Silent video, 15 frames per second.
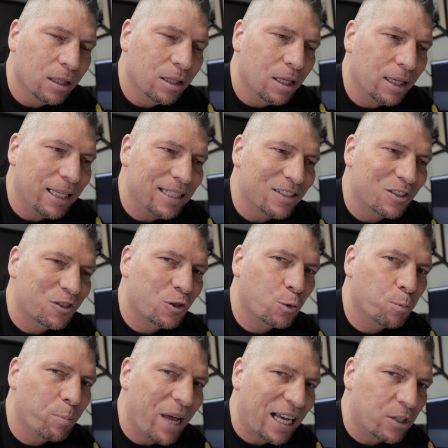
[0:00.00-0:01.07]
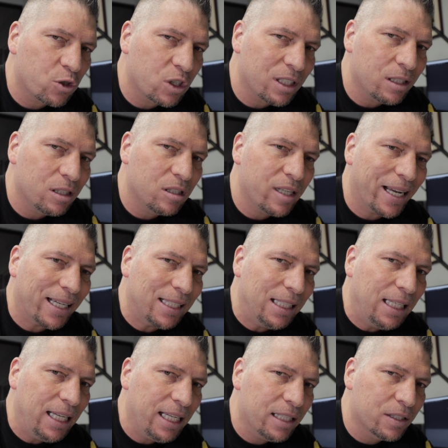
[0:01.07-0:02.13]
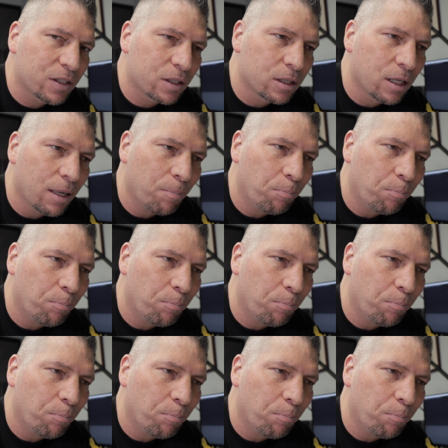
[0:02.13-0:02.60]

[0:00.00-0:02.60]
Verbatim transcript: the inspection techniques